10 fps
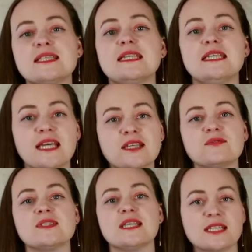the date
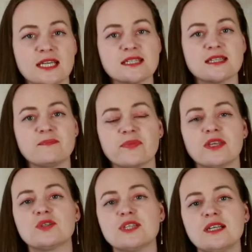of the test.
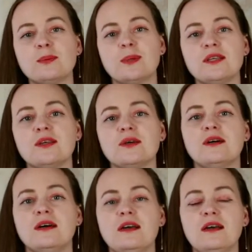Usually when you're